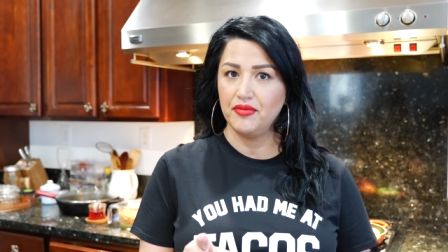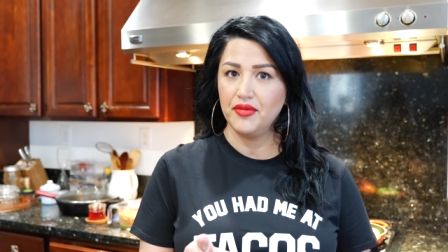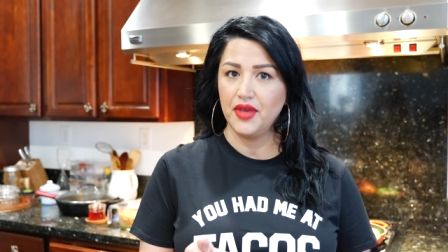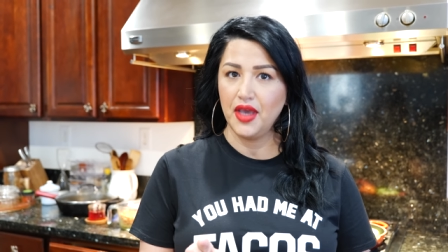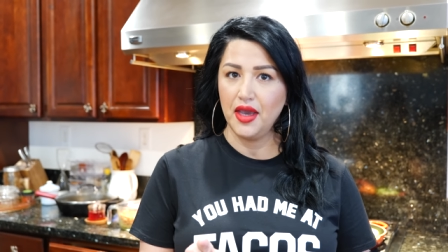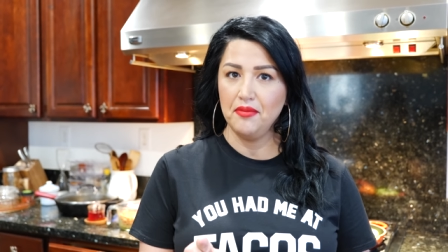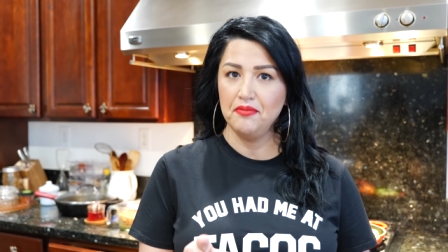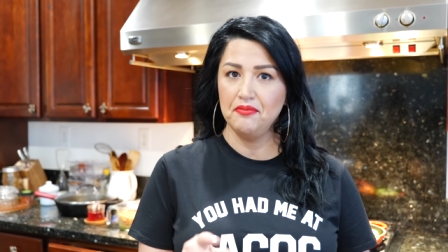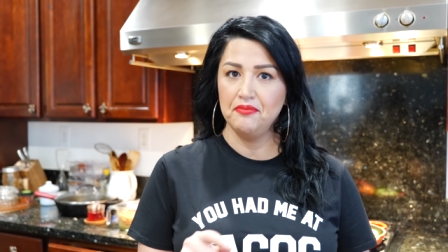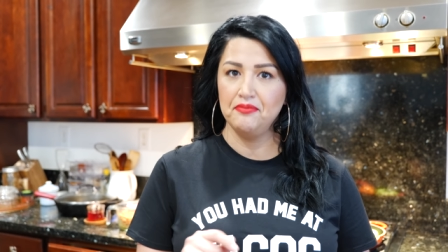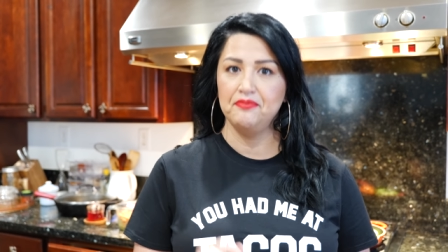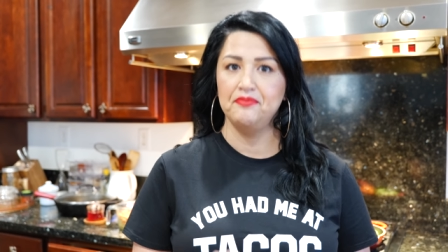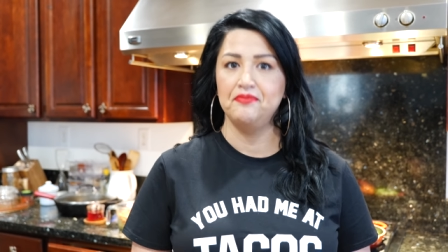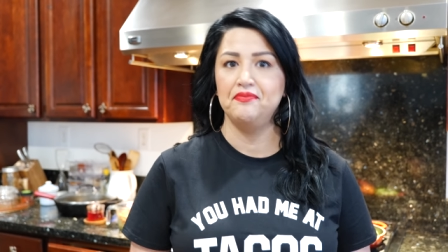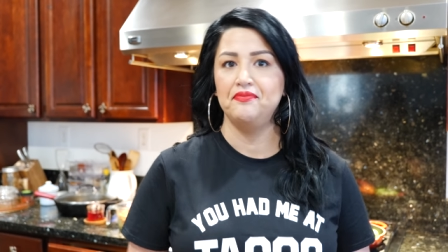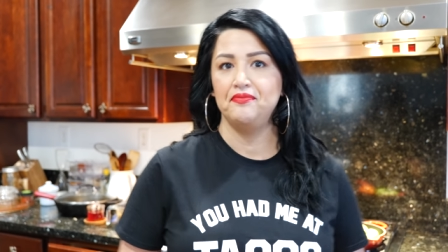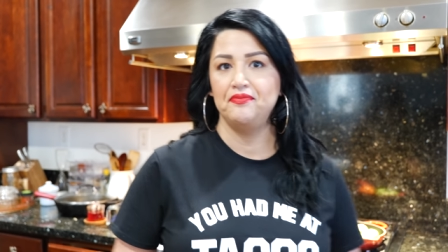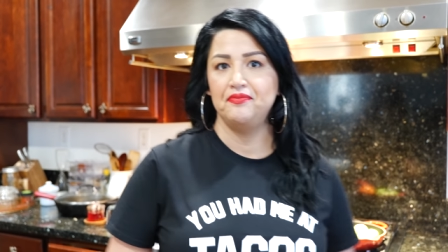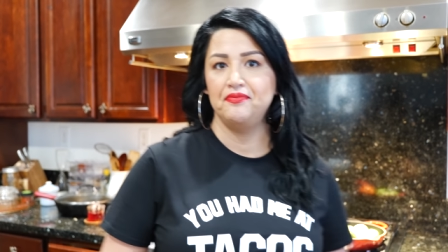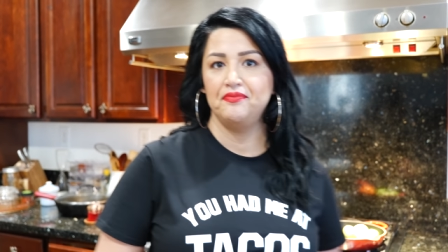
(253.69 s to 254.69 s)
okay?
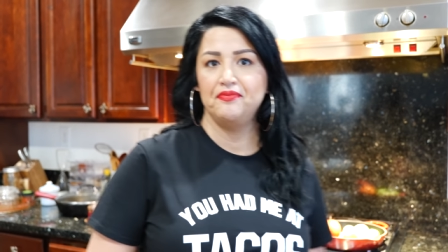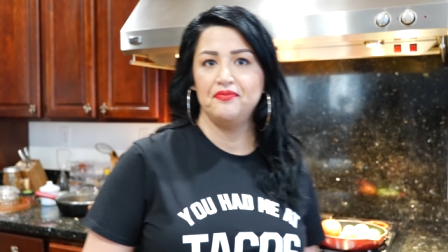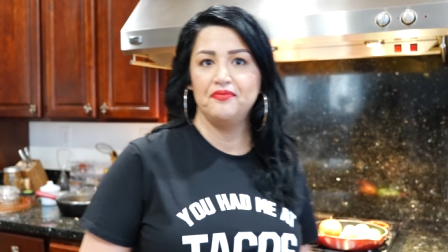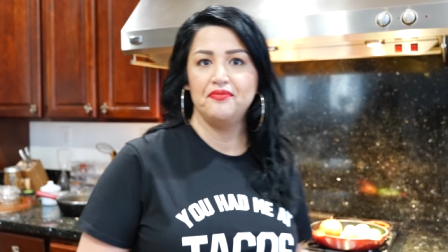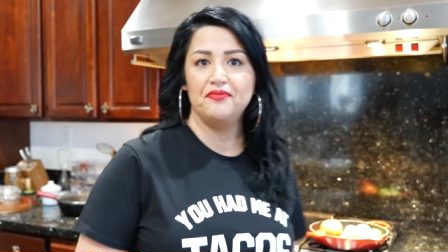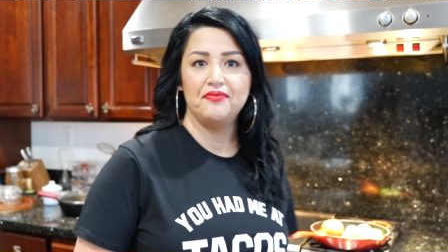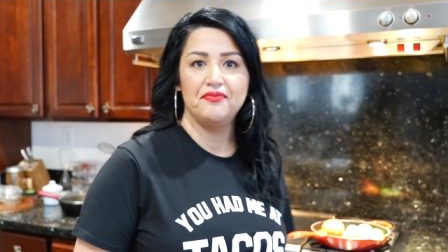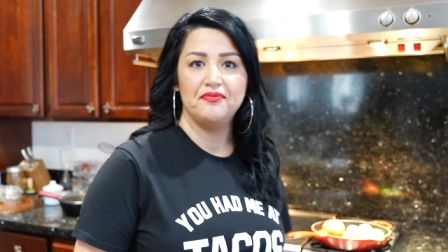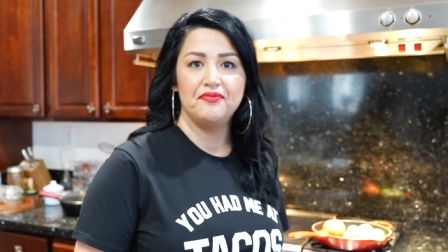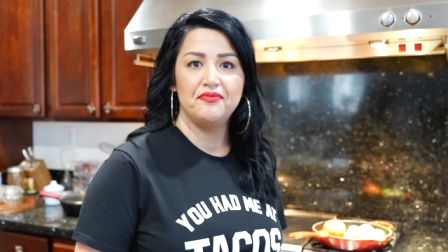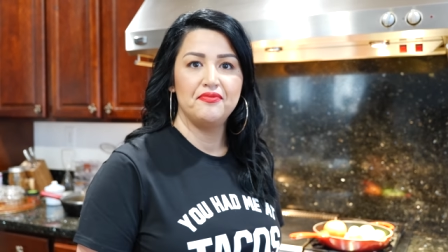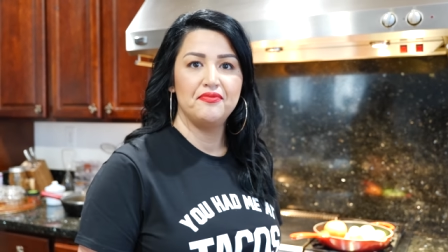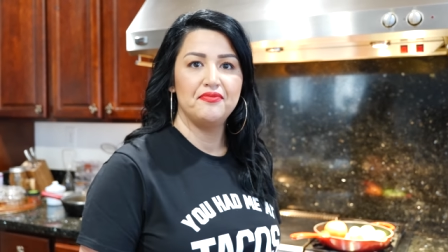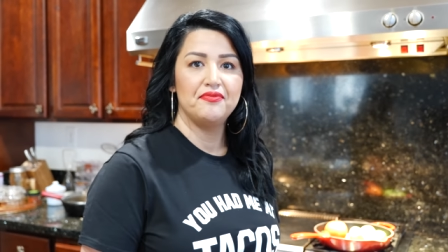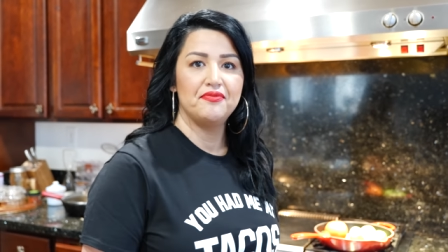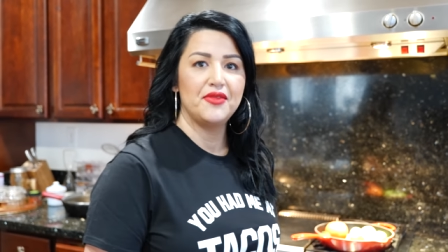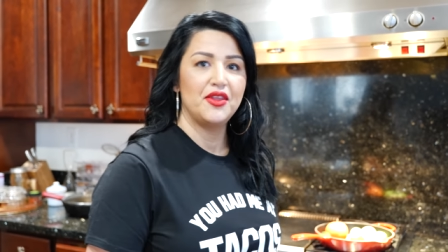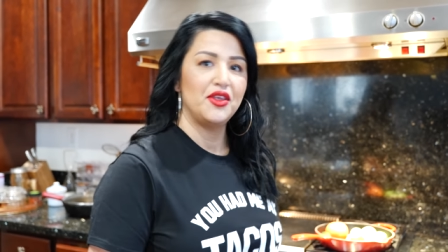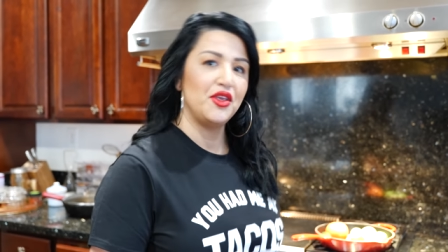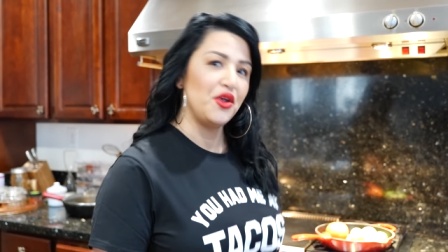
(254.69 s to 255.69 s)
Thanks,
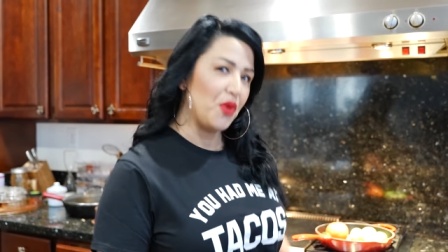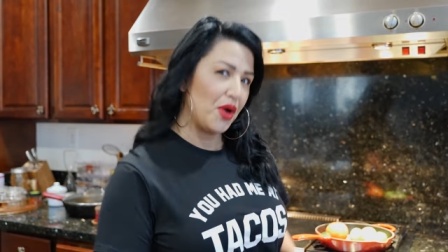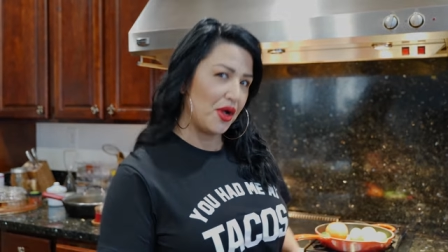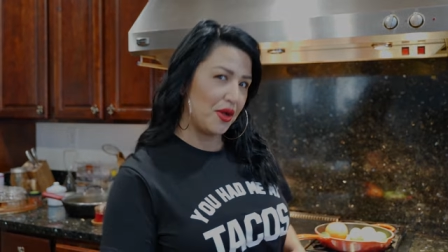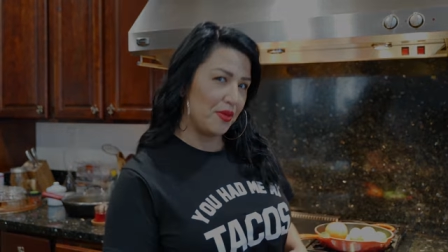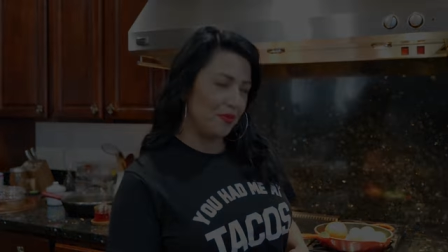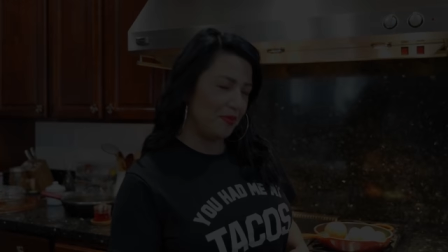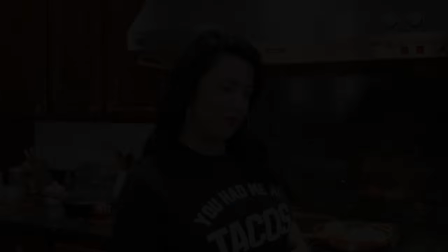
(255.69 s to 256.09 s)
Mom. You're welcome.